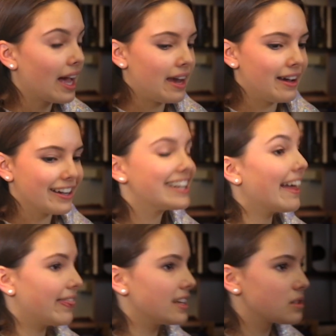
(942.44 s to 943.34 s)
And
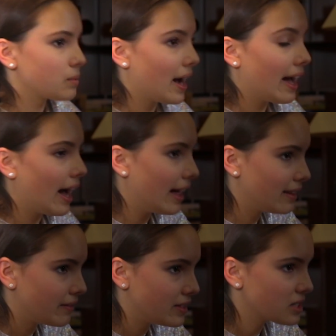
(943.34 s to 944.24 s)
get this, I
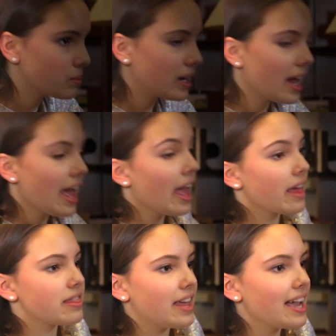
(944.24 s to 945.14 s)
love this one.
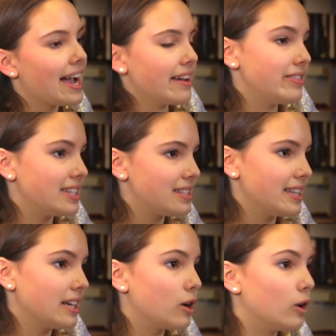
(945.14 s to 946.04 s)
They had this
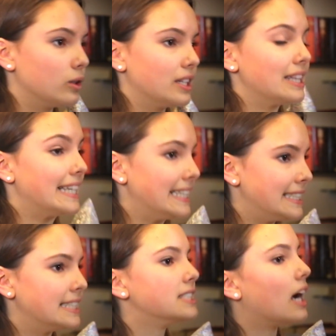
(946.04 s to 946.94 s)
thing called
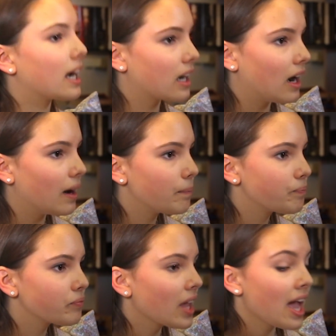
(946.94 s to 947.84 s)

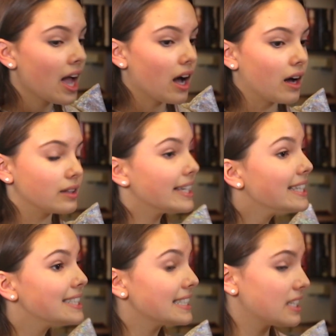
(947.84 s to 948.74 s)
LinkedIn.com.
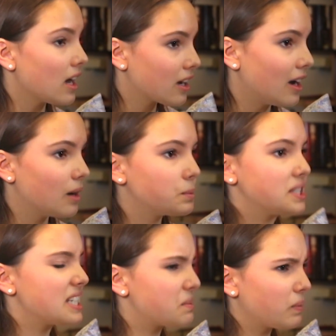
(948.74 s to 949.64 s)
LinkedIn.com
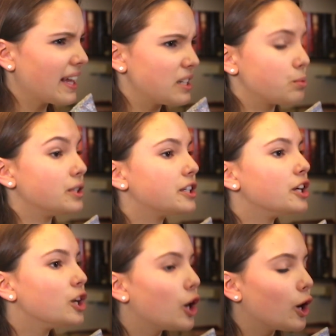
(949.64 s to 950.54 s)
was this place where you
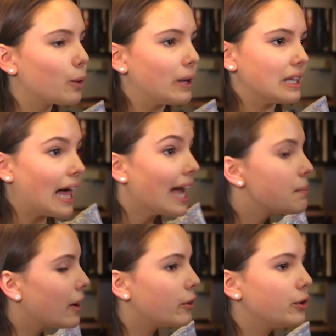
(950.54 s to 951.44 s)
can go and lie
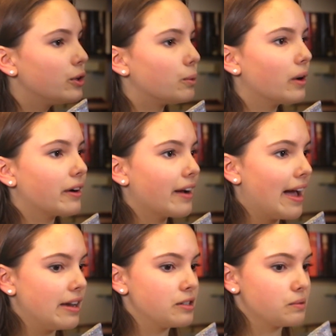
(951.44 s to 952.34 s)
about who you were
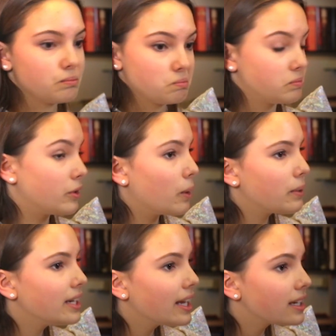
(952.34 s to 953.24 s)
and
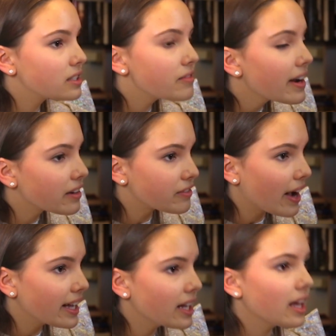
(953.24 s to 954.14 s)
nobody needed to verify
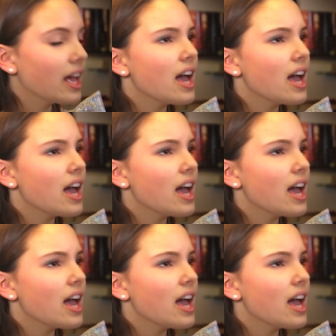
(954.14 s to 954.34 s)
it.